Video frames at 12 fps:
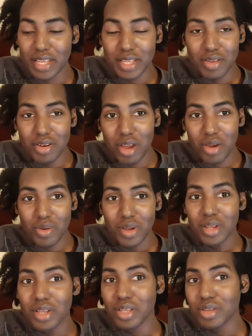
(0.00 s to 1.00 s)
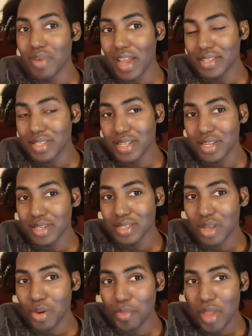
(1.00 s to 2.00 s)
And, you know, you accidentally
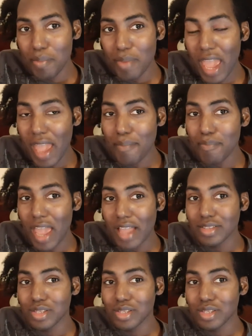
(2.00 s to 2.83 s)
sold me a bad batch.